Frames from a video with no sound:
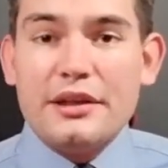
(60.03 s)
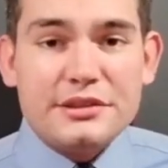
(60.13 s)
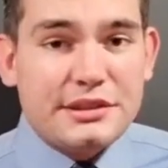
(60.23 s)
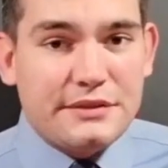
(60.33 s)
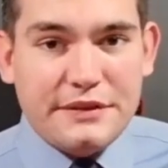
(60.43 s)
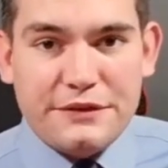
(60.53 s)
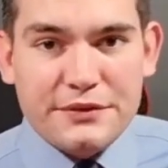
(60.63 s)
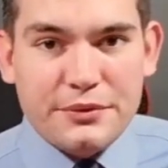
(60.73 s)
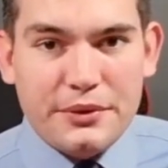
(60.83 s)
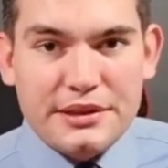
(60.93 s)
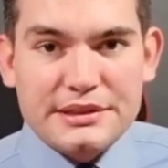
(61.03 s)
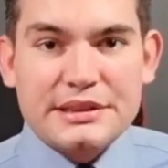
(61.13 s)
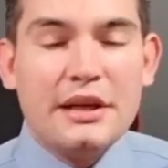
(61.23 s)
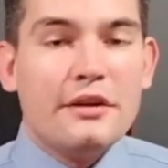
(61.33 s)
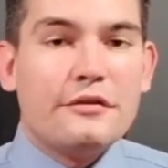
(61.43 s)
hundreds of different
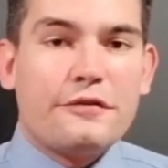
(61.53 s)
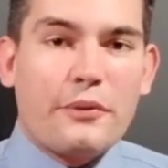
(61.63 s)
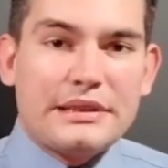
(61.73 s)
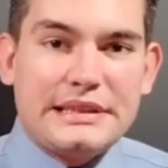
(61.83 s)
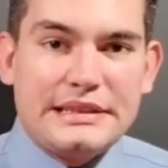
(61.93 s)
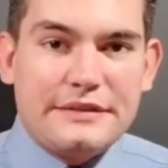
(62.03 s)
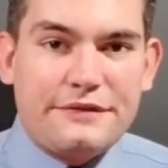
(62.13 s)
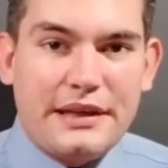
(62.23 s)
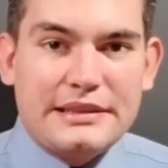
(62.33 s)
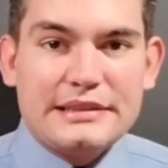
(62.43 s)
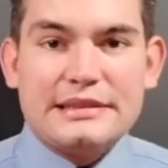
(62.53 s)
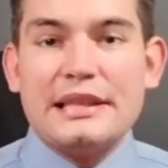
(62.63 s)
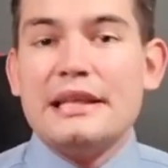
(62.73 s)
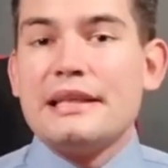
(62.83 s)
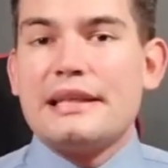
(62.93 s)
lawyers, 14 defendants,
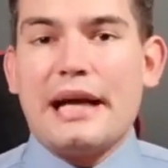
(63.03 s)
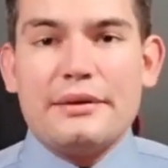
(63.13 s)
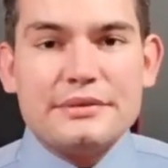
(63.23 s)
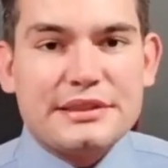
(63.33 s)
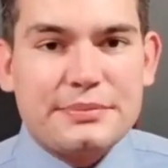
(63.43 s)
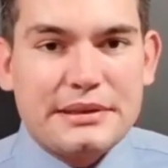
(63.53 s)
countless